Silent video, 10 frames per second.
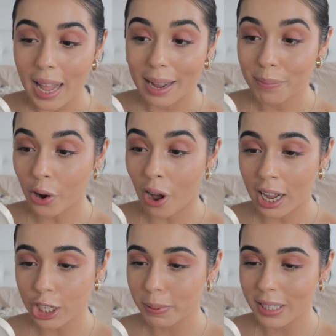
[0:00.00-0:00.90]
I'm not
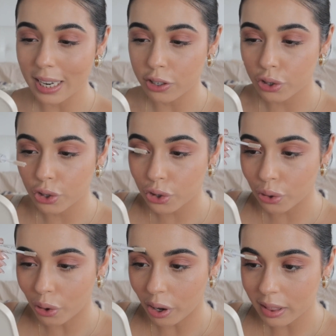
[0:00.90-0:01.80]
100% too
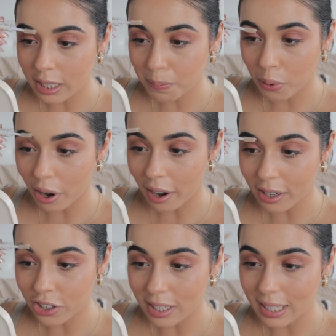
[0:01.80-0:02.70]
sure on this
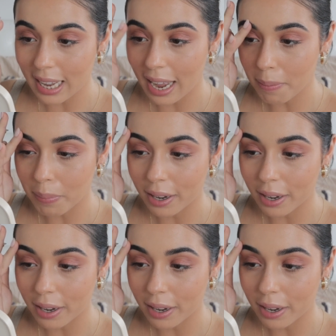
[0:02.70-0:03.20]
product just yet.